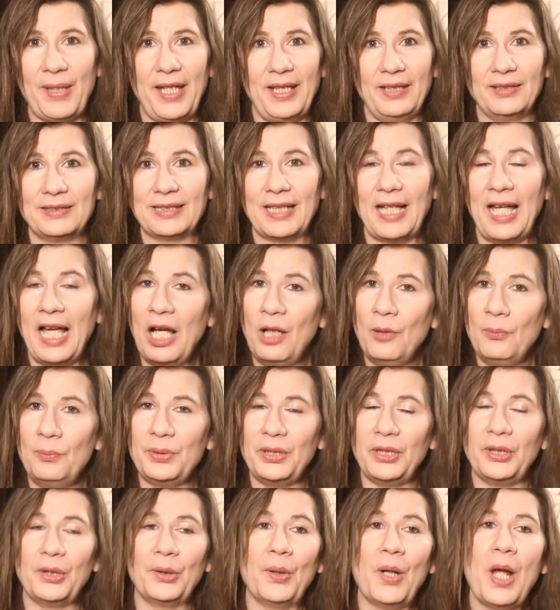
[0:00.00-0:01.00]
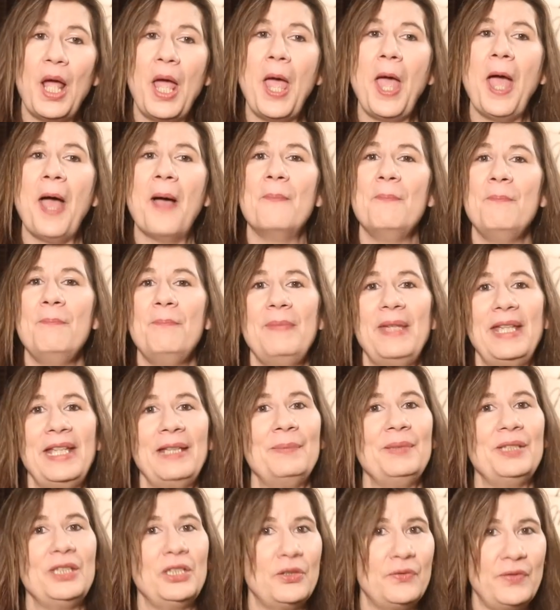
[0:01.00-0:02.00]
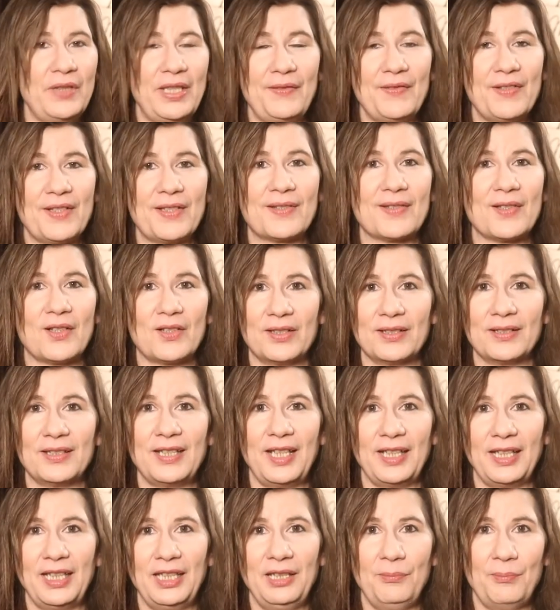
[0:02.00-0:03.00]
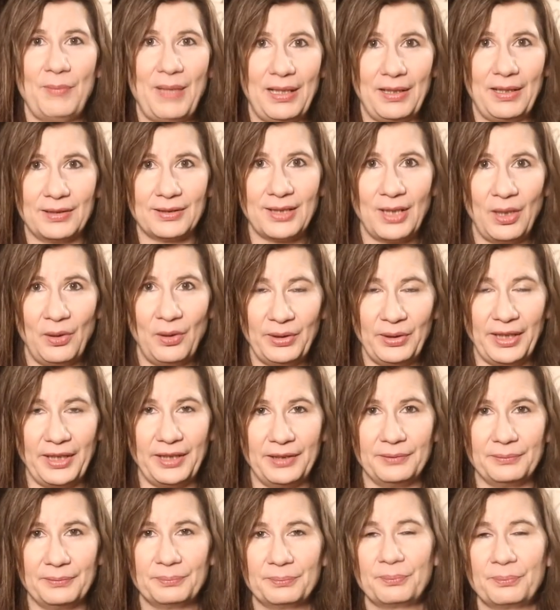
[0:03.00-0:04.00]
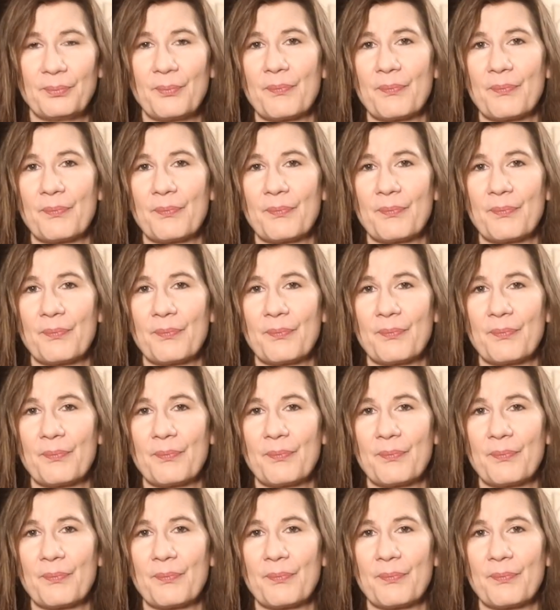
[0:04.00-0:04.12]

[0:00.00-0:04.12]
aid to help you. Maybe you've even started taking melatonin,